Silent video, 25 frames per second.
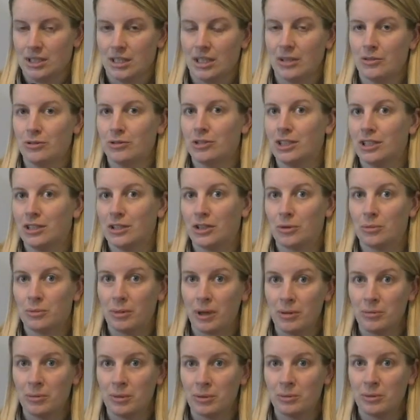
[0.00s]
They will need their
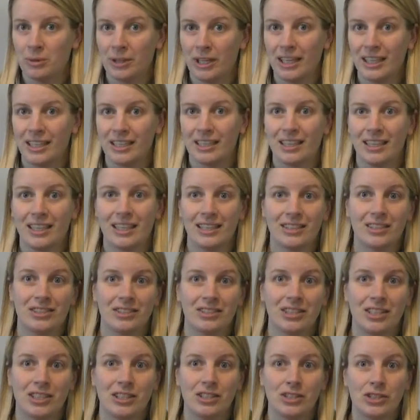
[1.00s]
paper plate, and they'll
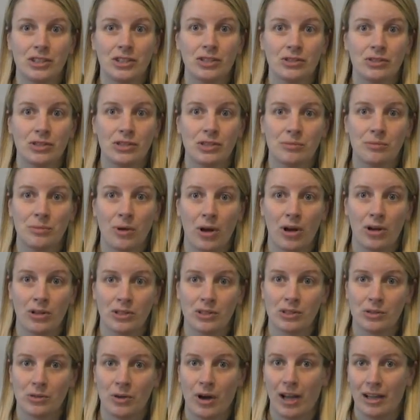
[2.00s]
need 2 small
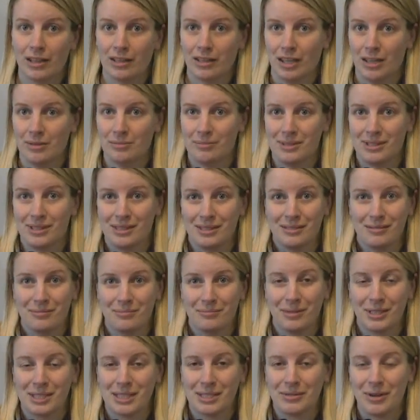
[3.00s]
squat cups.
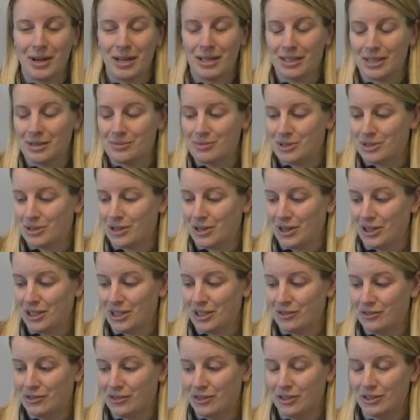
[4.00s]
My squat cups are
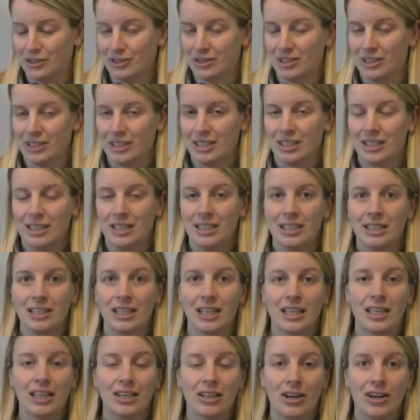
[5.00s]
already full.
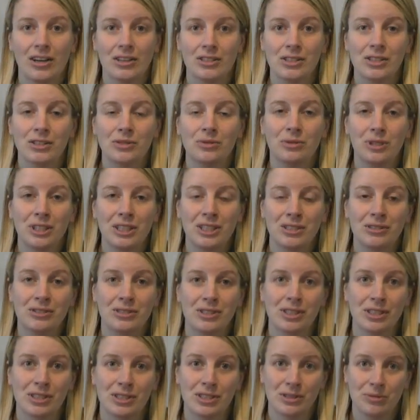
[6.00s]
They can also
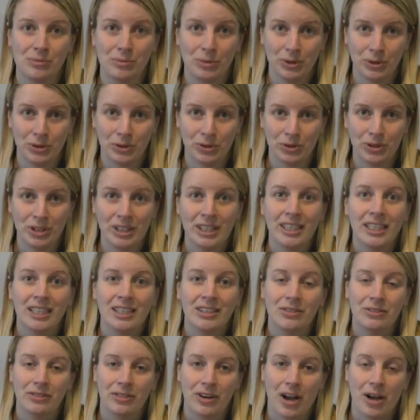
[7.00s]
reuse the spoon
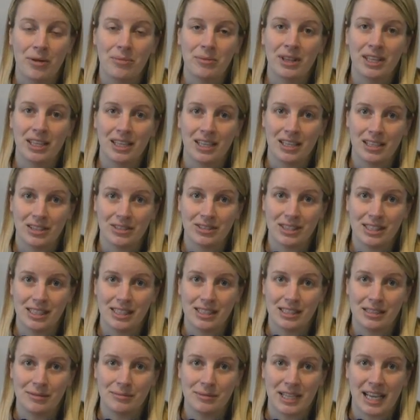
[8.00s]
from the
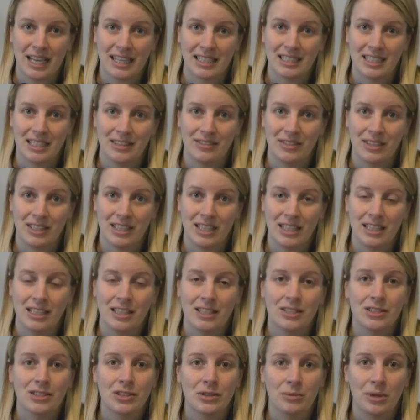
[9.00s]
ecosystems
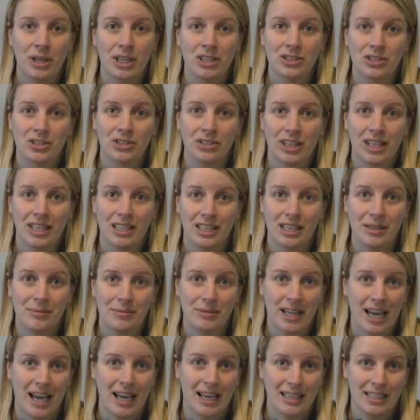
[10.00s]
activity, so make sure they
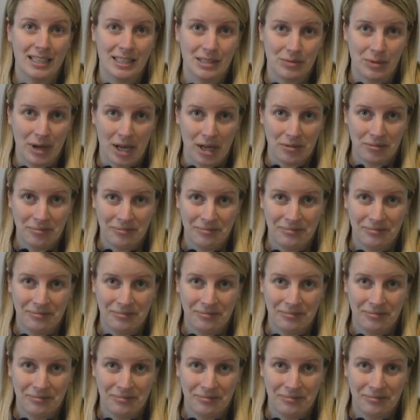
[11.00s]
keep that as well.